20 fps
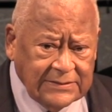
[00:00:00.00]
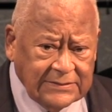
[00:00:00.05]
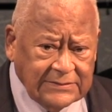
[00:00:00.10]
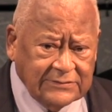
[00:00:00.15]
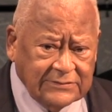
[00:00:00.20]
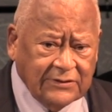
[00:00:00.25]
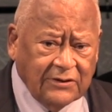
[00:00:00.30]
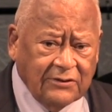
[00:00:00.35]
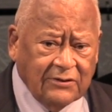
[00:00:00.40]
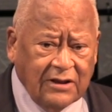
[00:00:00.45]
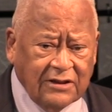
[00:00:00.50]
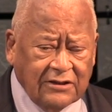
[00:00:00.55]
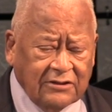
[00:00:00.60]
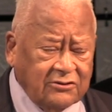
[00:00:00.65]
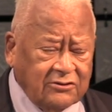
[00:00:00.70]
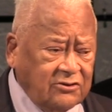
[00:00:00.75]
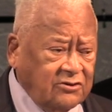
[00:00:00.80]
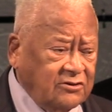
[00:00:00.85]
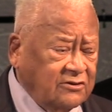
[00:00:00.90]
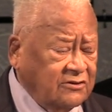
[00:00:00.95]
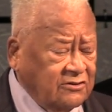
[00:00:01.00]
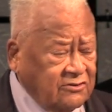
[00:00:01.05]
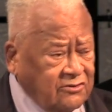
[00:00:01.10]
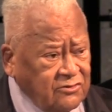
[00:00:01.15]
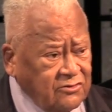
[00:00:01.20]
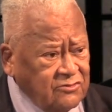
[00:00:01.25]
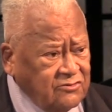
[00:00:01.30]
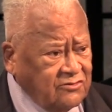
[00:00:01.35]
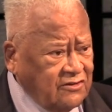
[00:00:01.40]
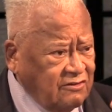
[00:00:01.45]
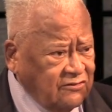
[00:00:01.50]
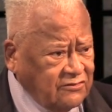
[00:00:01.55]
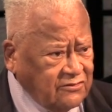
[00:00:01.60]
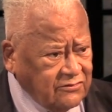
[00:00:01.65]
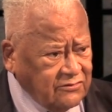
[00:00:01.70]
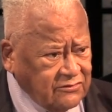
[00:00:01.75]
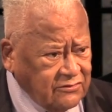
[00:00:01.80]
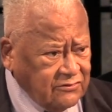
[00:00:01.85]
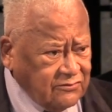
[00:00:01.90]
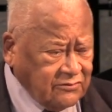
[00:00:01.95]
So the two
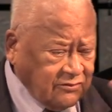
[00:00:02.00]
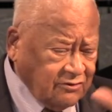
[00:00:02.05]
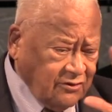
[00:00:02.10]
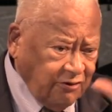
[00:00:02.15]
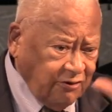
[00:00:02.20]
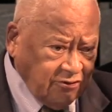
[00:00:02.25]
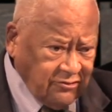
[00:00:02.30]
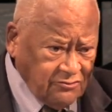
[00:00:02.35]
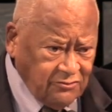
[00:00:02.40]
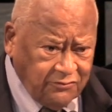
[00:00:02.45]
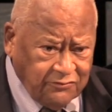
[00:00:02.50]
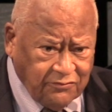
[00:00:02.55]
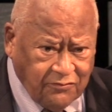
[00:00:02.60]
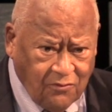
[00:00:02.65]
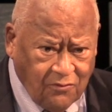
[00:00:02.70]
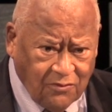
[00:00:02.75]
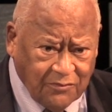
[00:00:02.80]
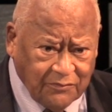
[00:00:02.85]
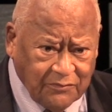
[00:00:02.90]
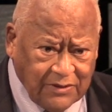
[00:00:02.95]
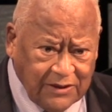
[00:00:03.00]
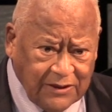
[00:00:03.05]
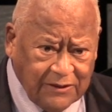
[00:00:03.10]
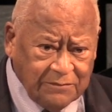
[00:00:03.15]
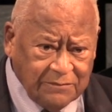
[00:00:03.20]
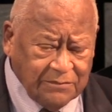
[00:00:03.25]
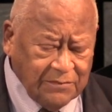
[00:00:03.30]
Jesuses are going to inform me.